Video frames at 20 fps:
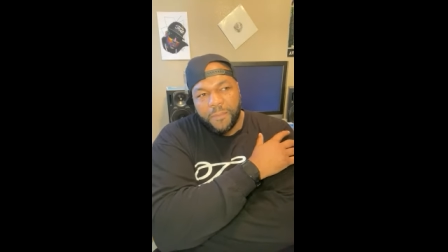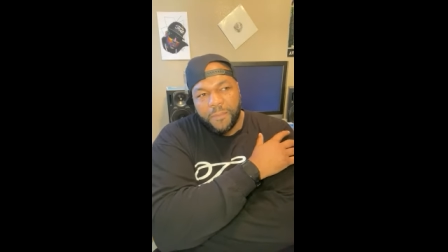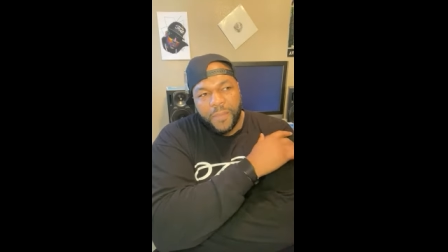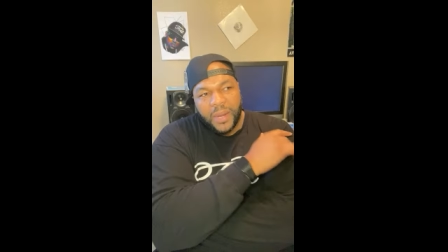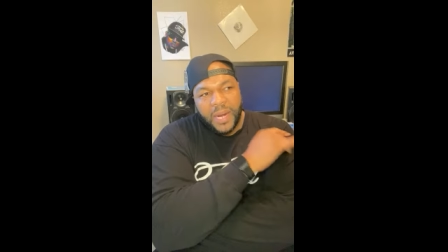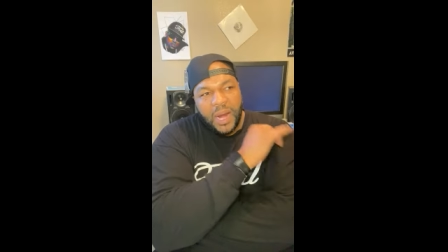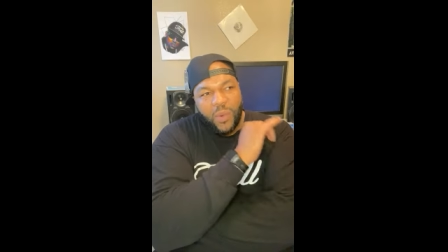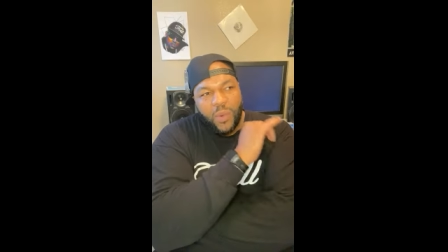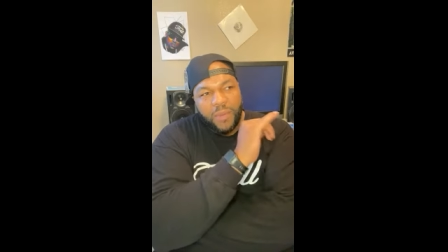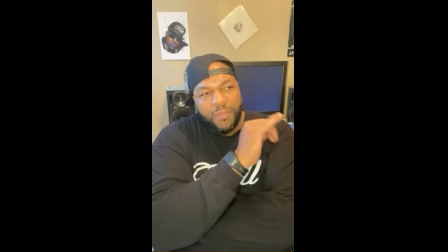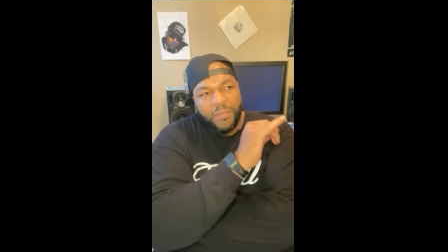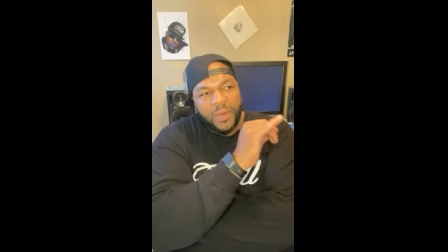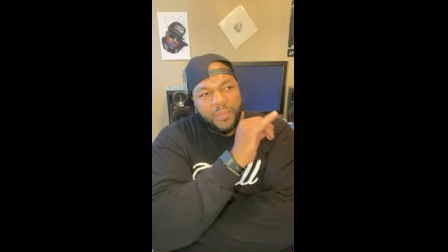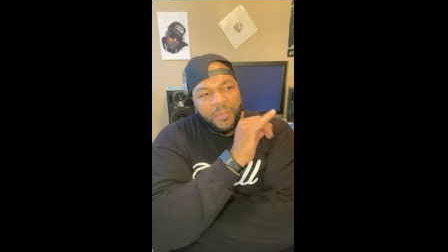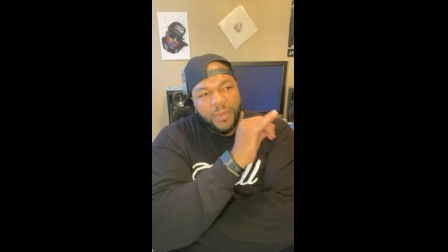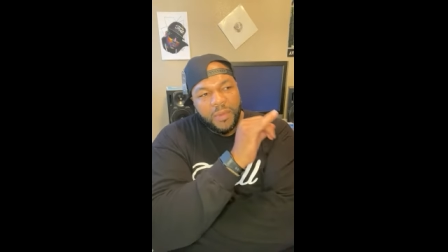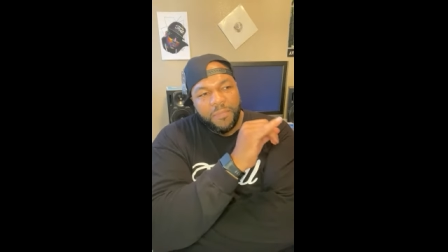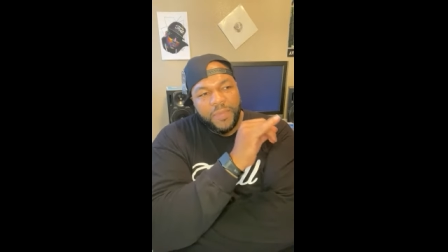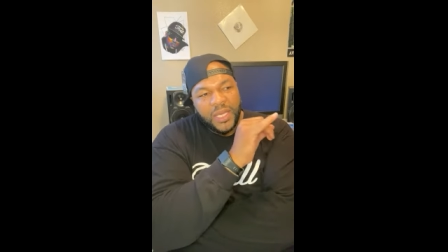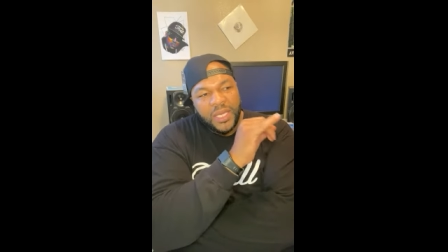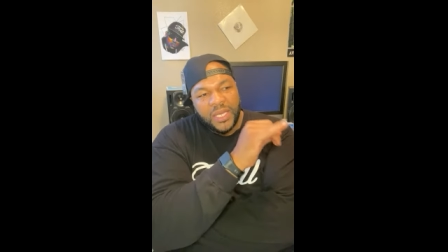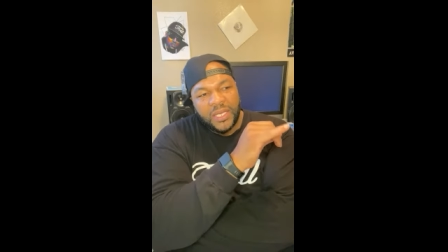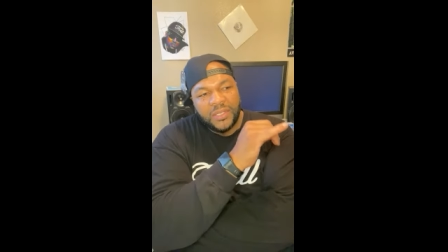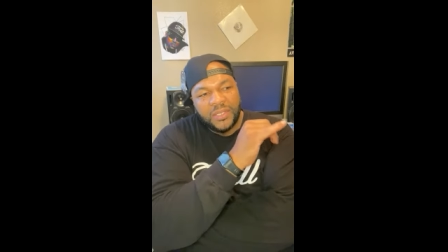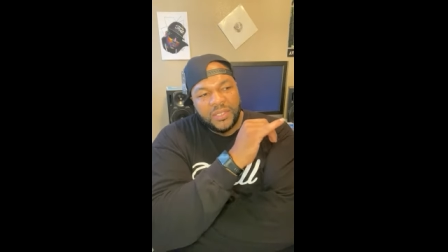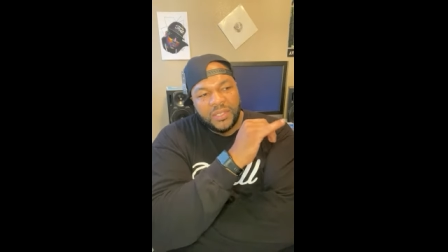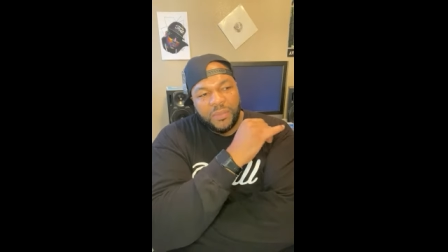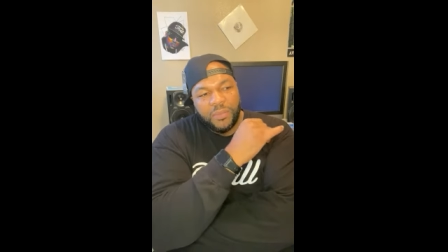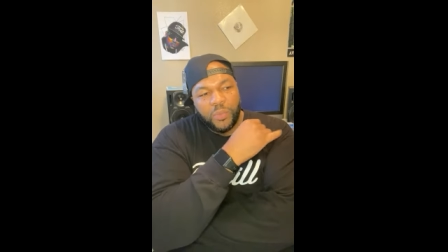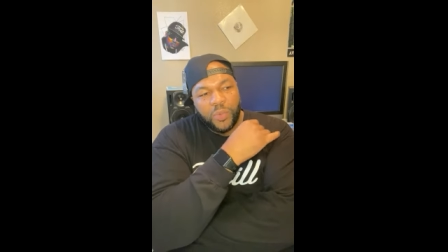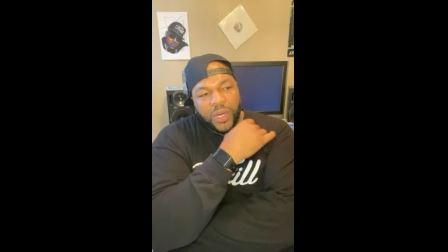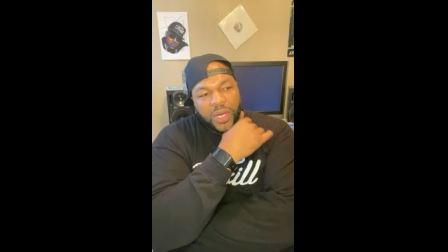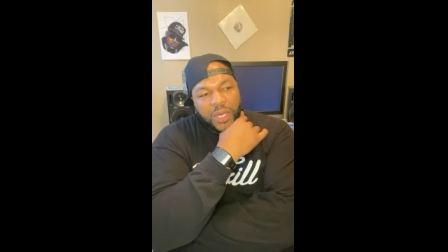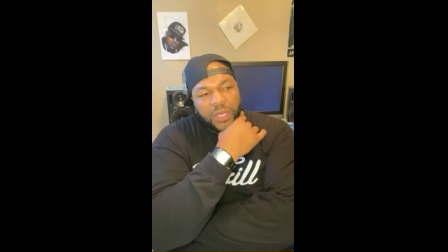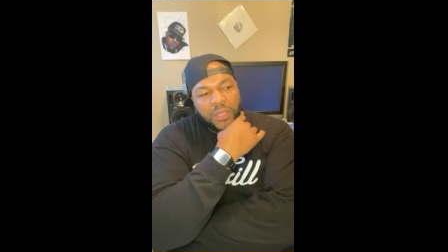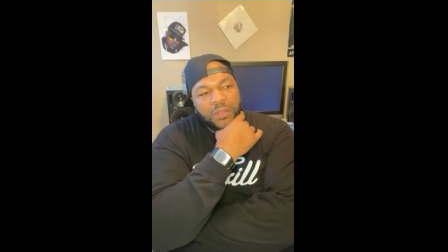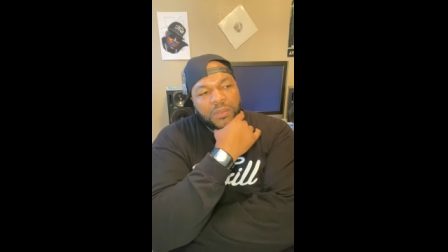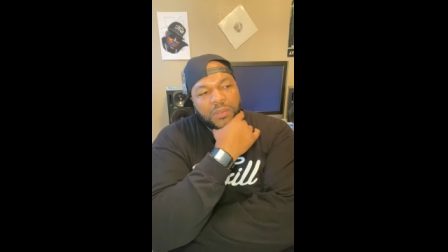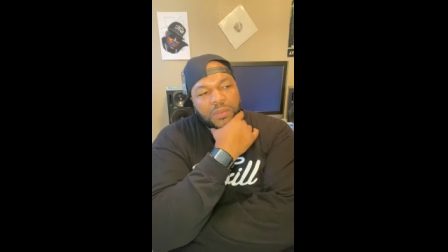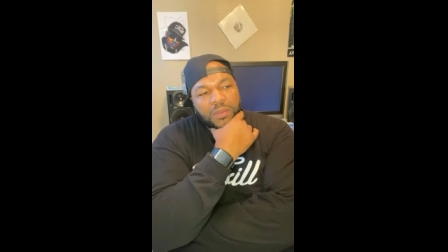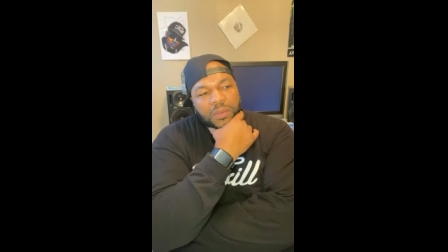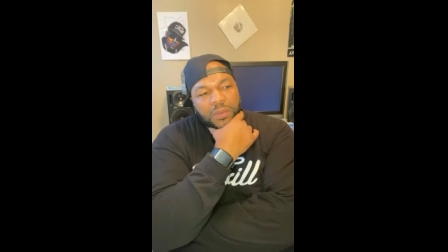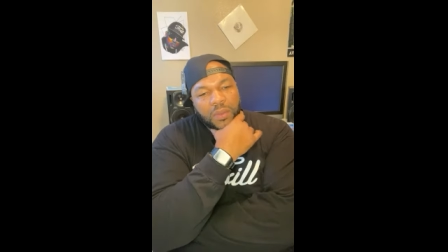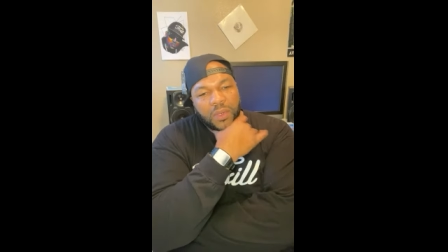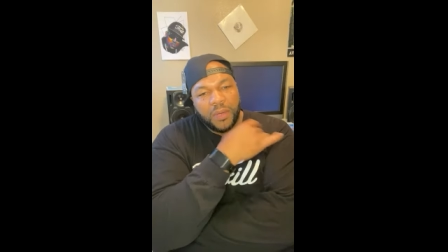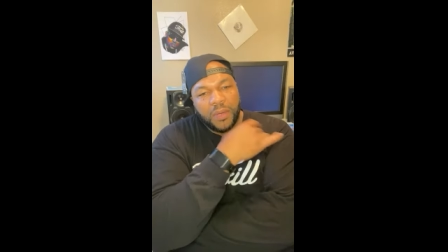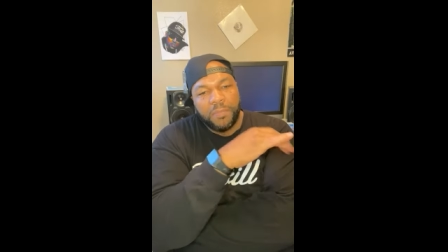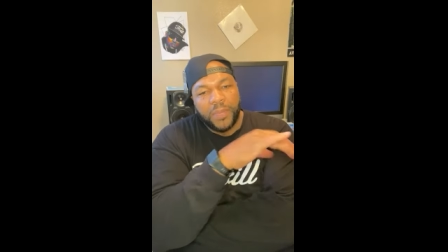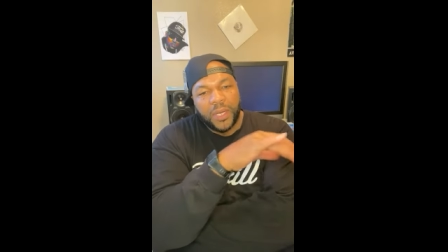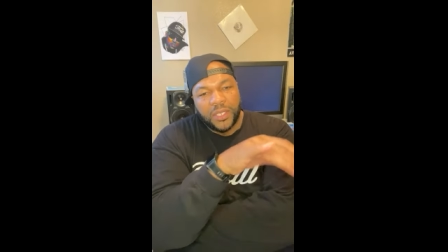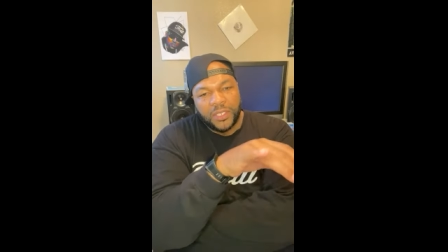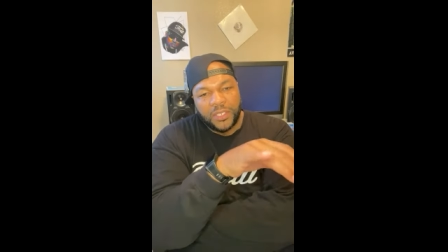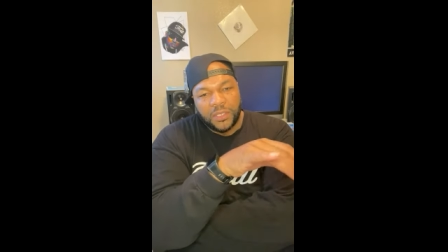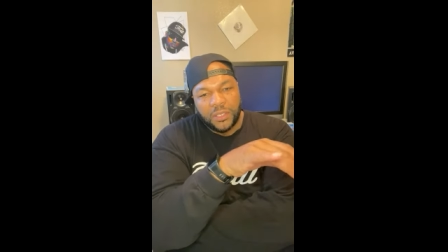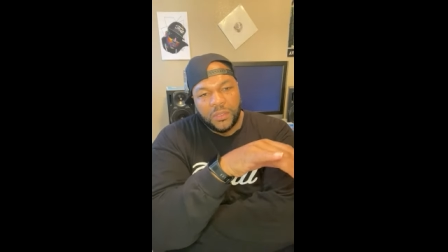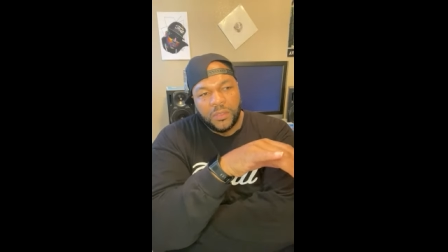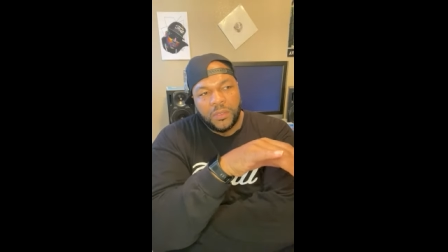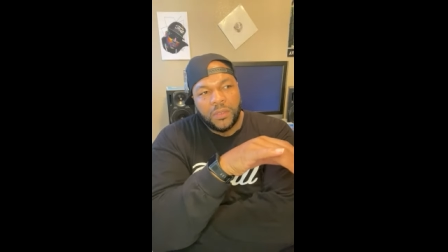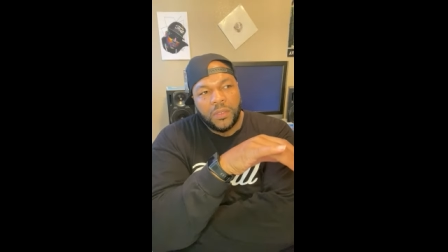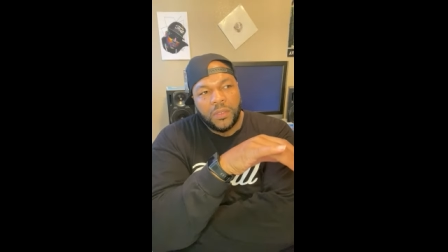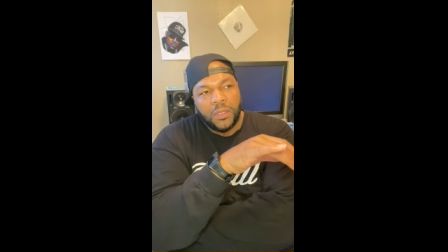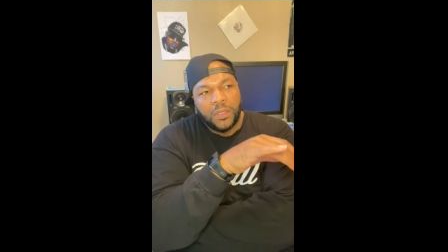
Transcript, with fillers: But I remember being somewhere with a bunch of